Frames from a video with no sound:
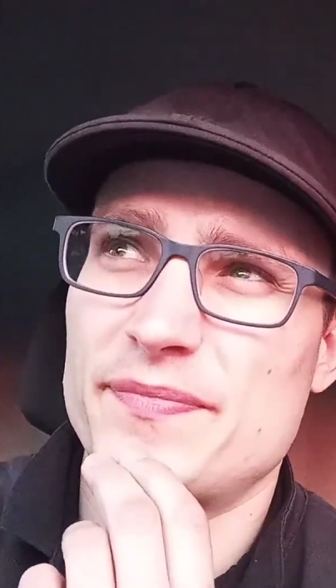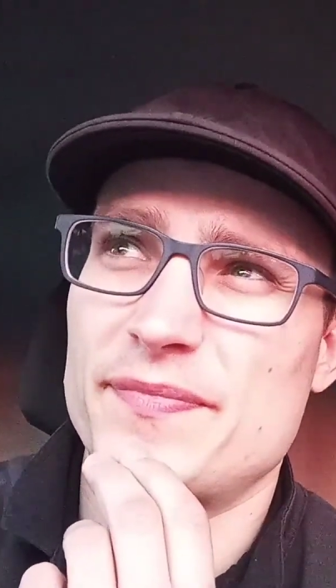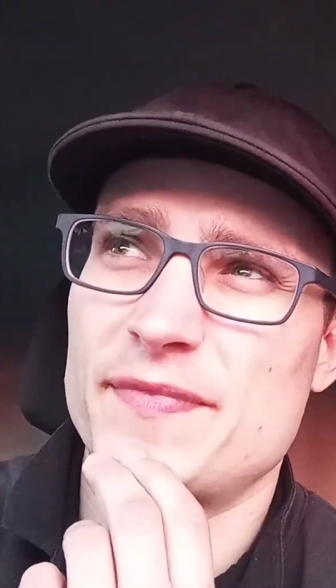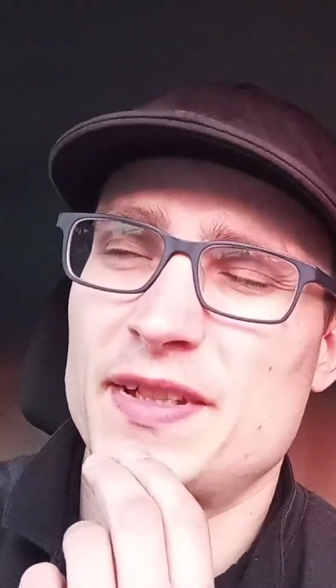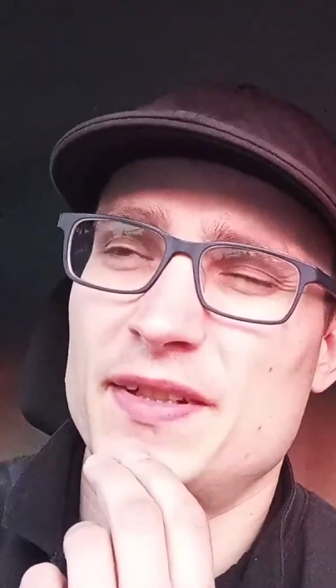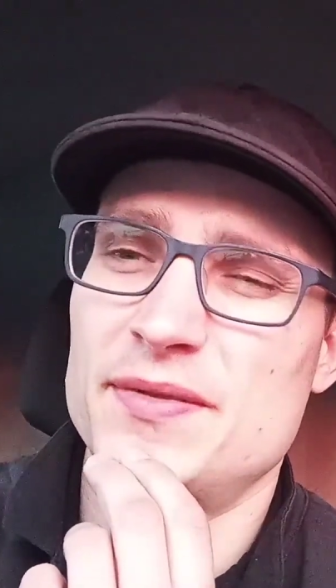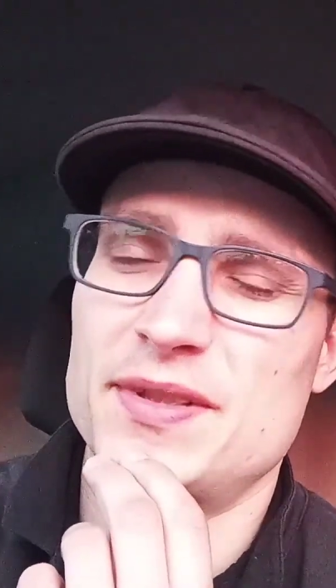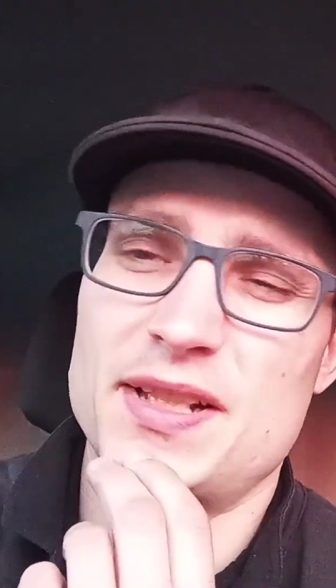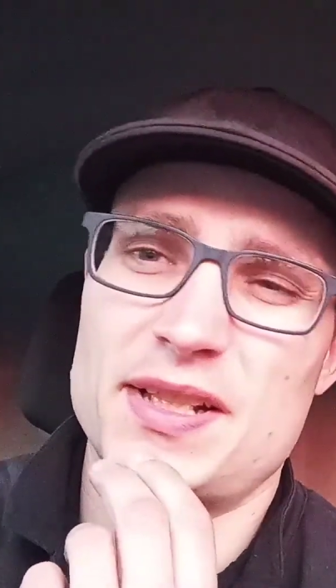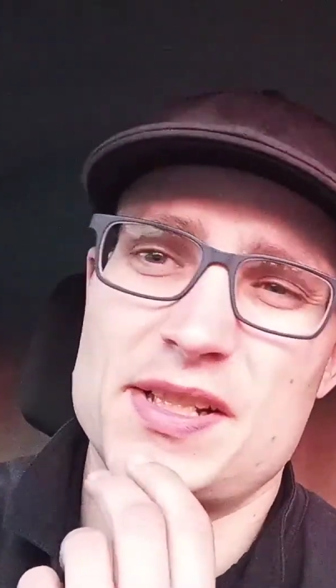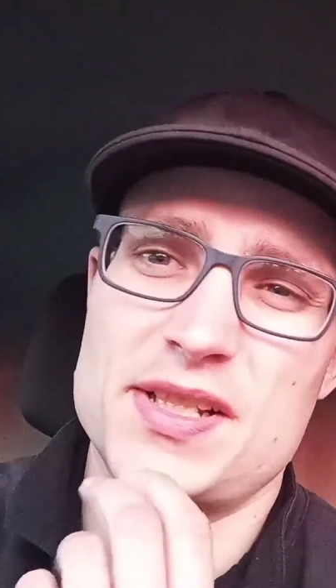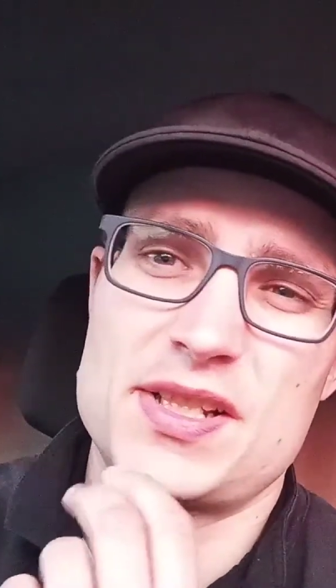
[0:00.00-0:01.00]
I know that
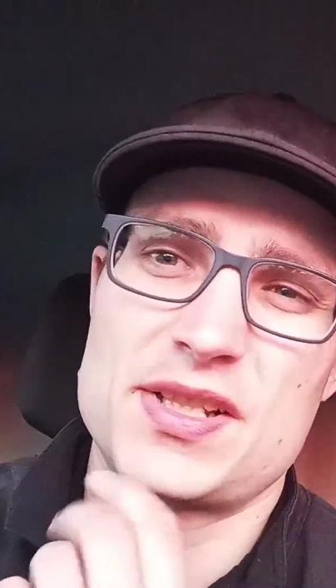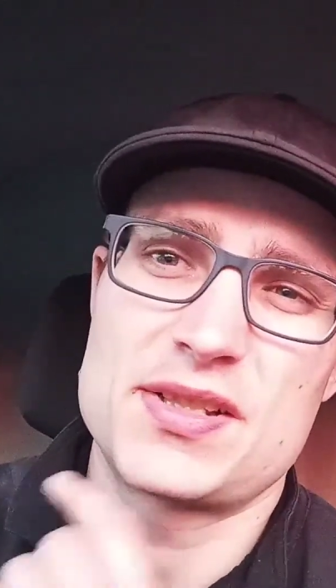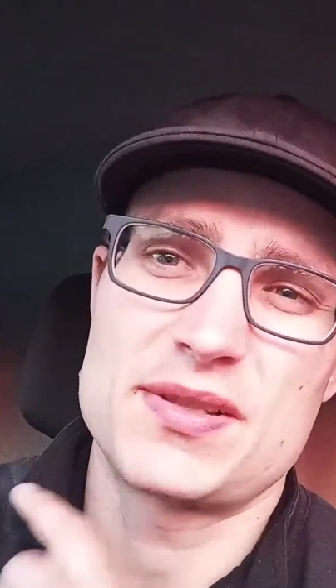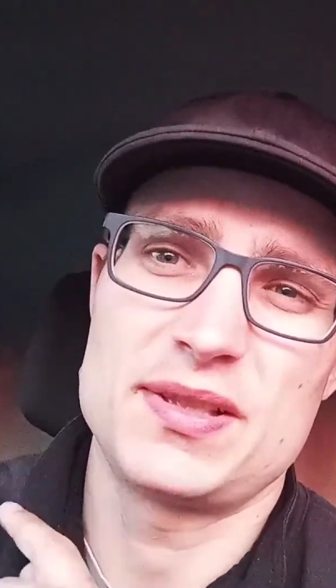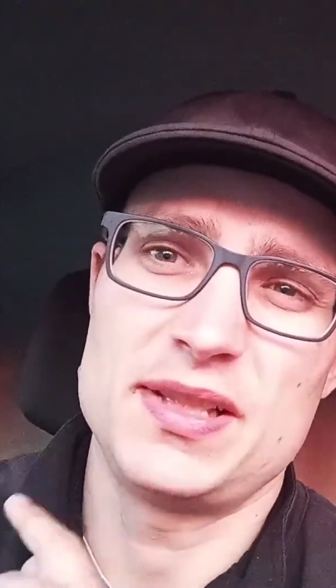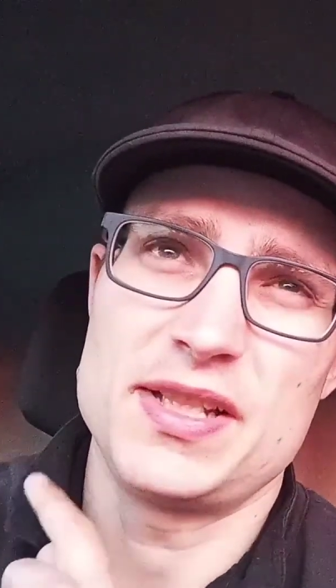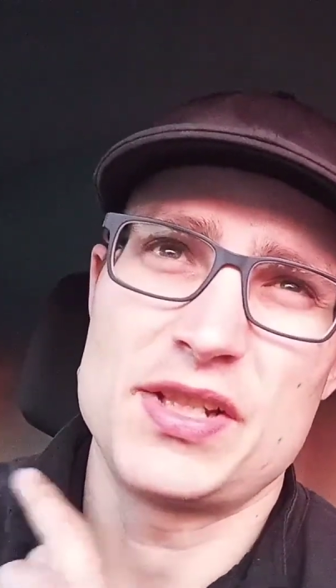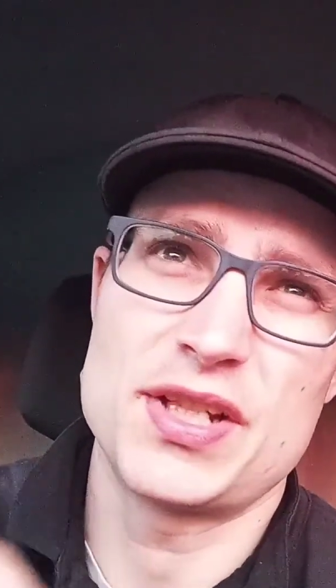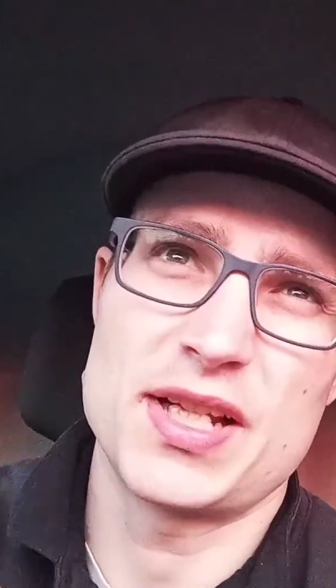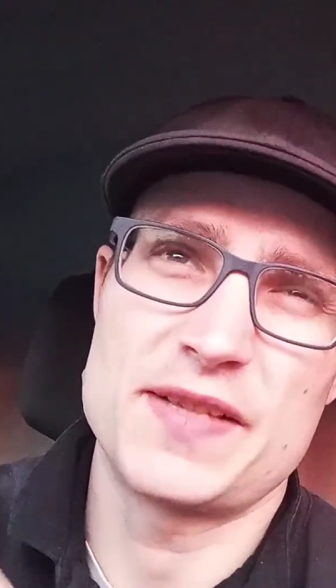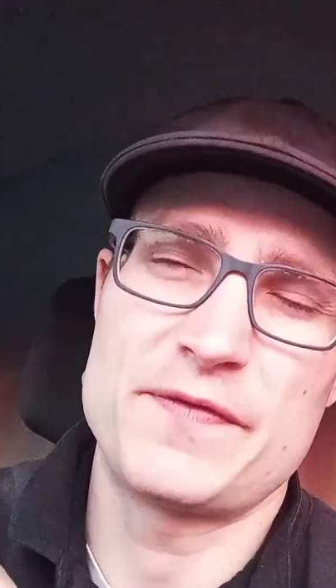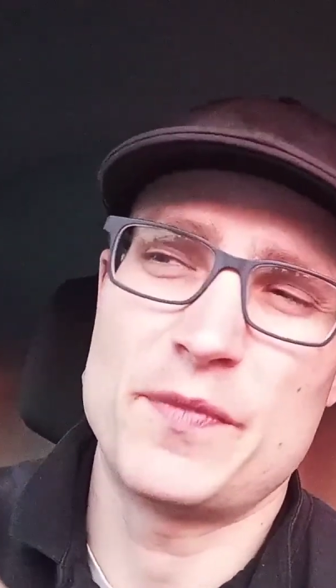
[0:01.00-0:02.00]
because Leeds
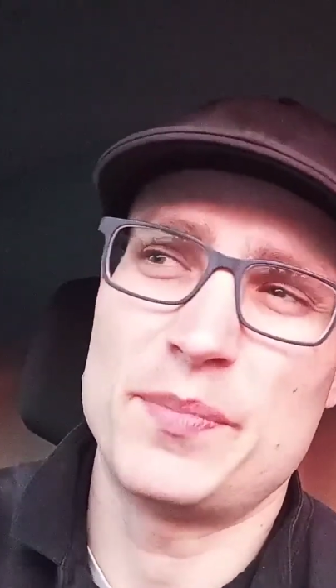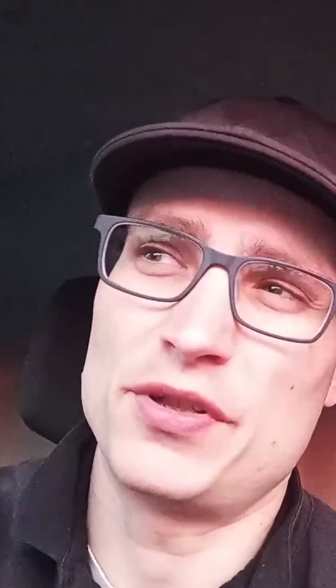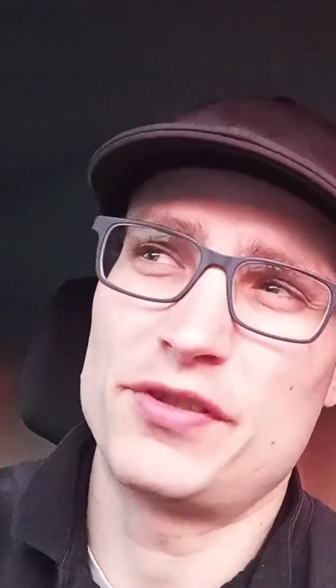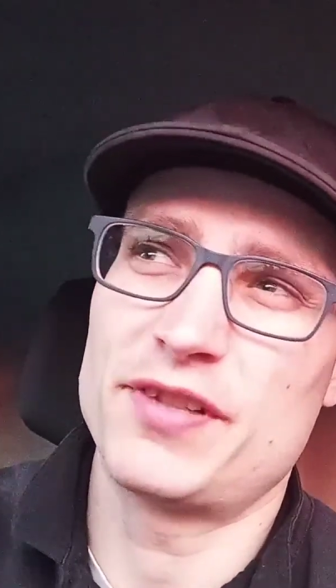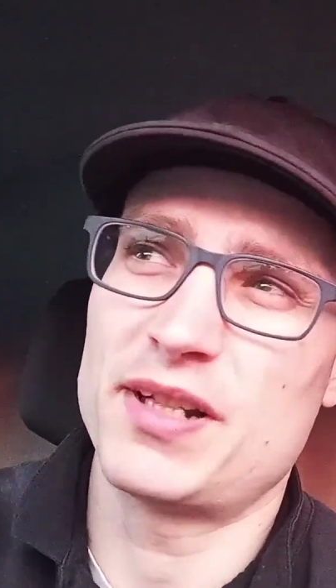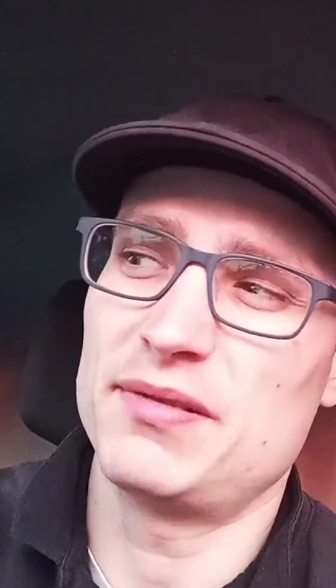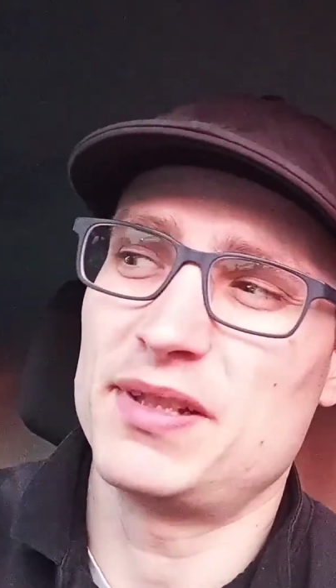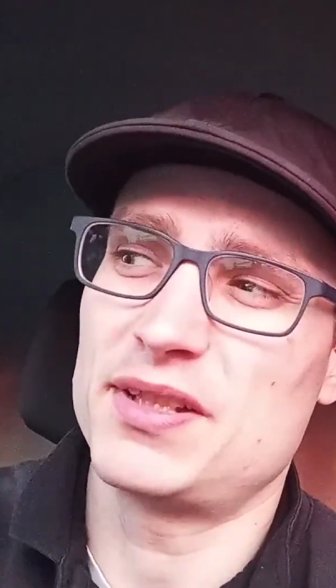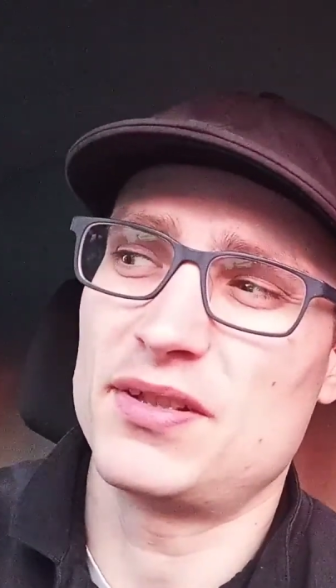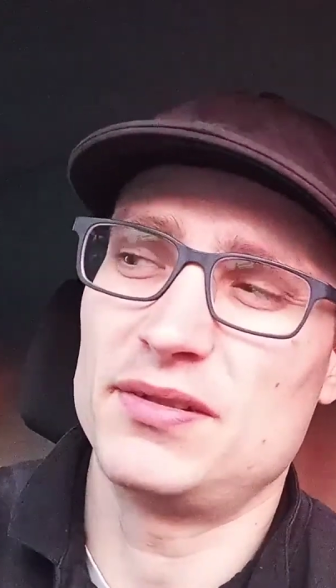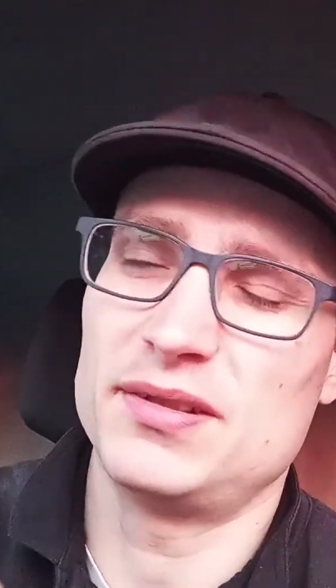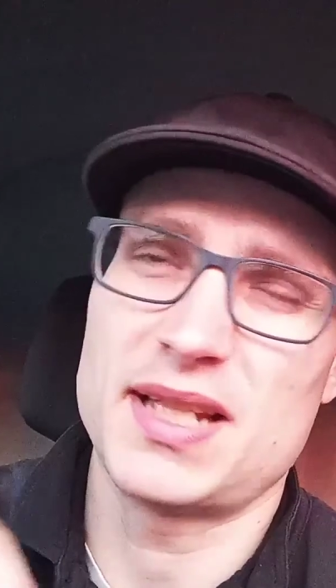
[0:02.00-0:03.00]
United's football ground is
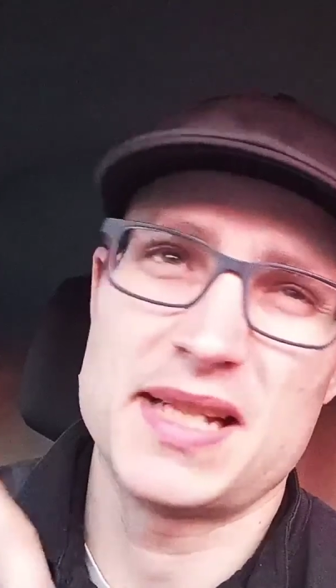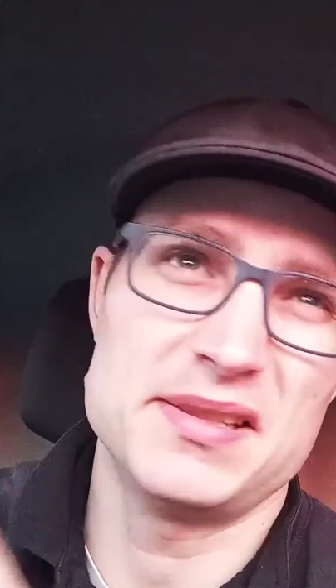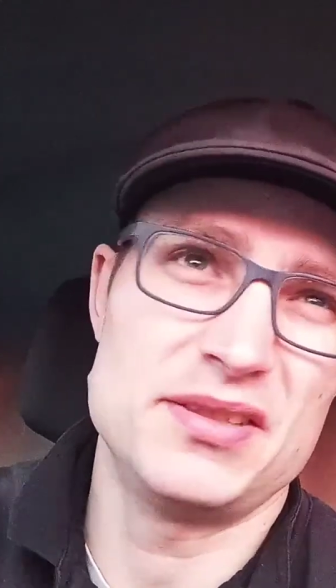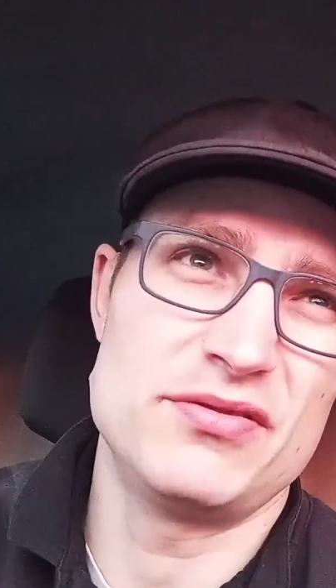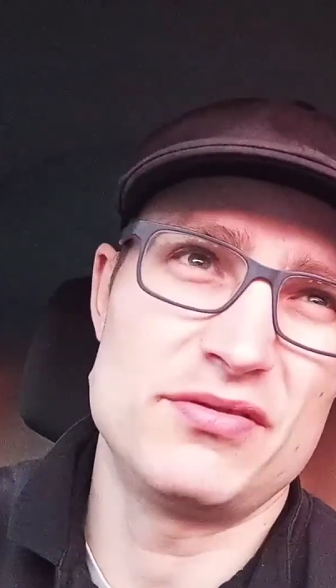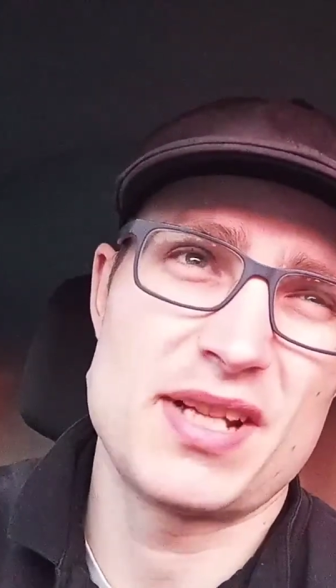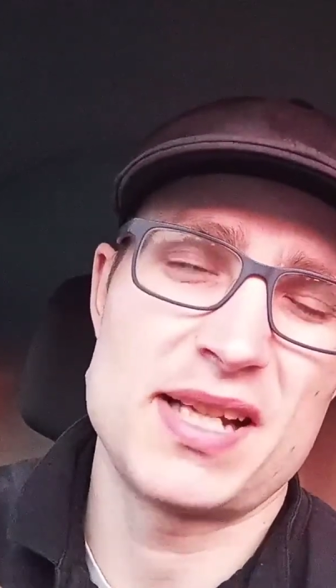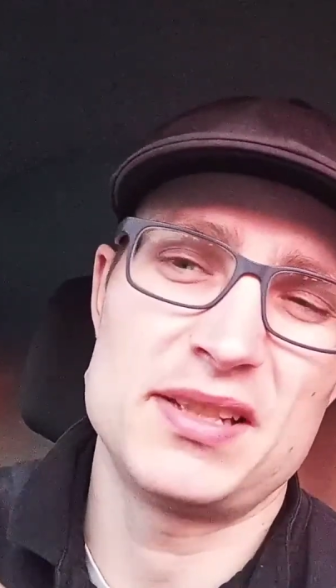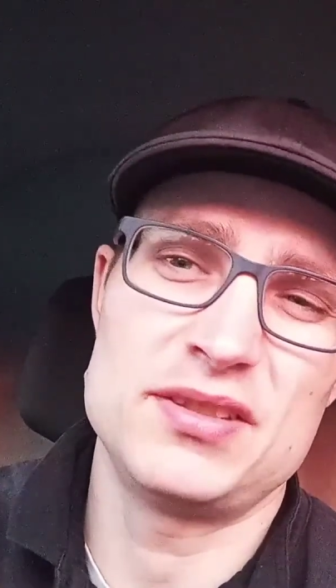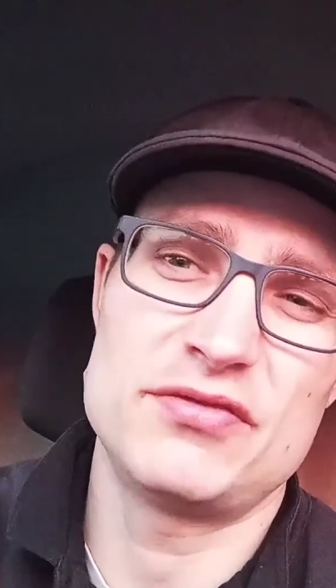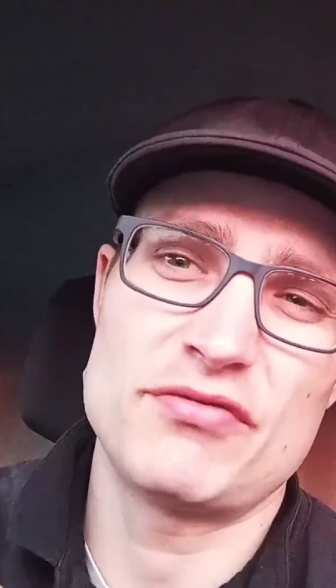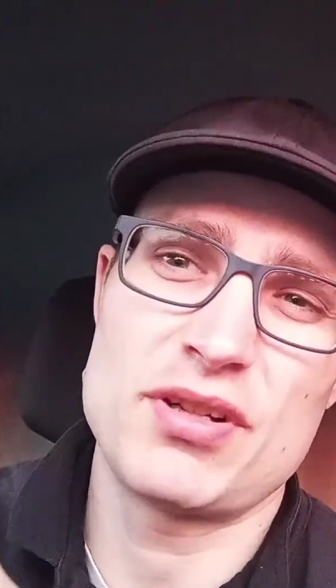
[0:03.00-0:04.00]
on
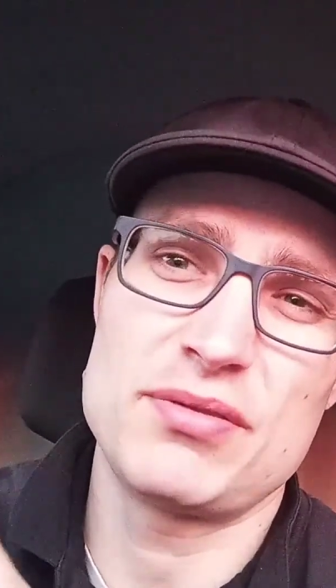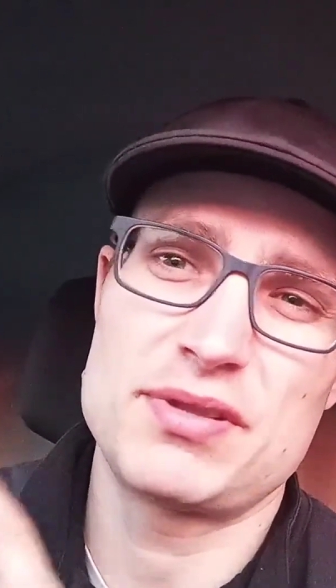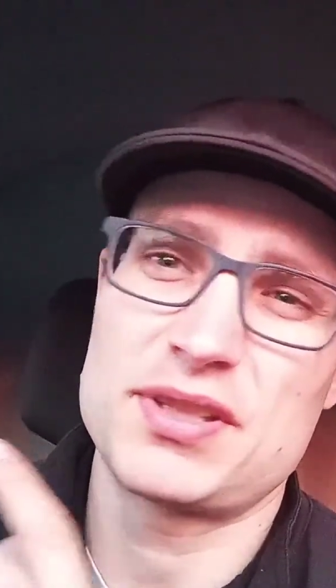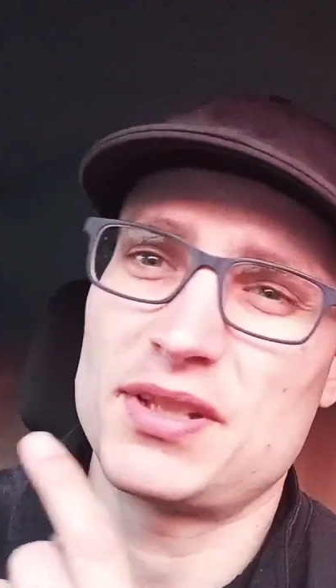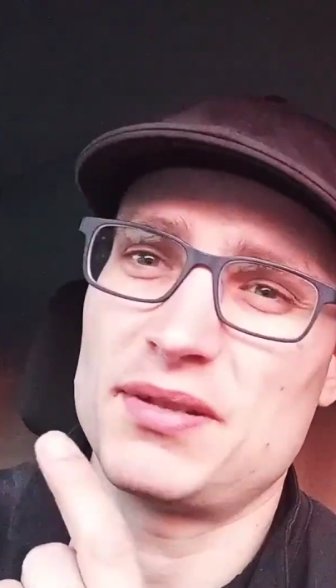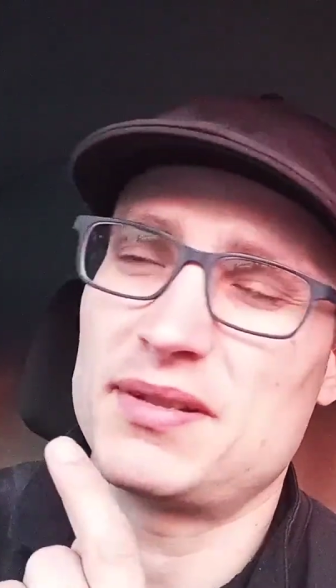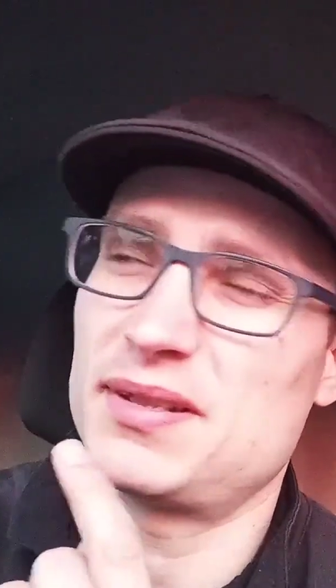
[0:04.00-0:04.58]
Elland Road, so